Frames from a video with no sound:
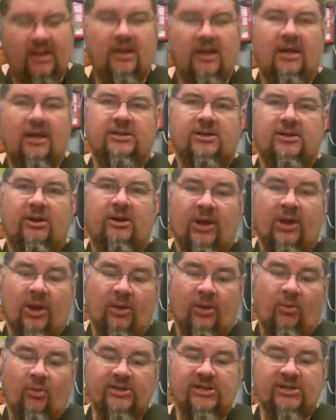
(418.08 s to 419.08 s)
So anyway,
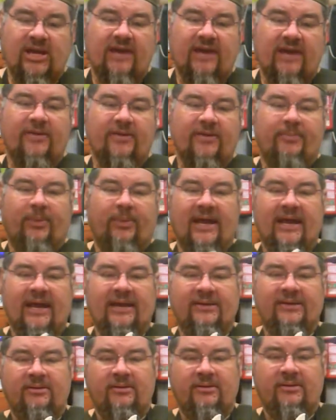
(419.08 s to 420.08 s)
once you have your
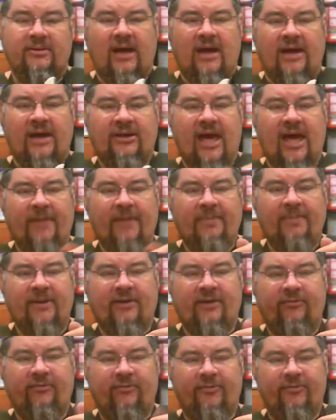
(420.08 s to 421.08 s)
blade and you're happy
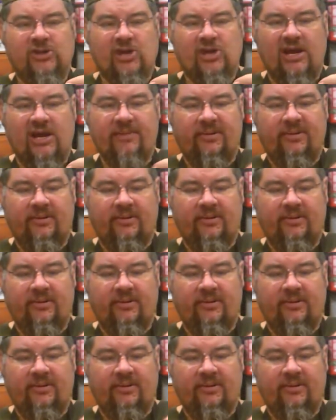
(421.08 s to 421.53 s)
enough with the shape,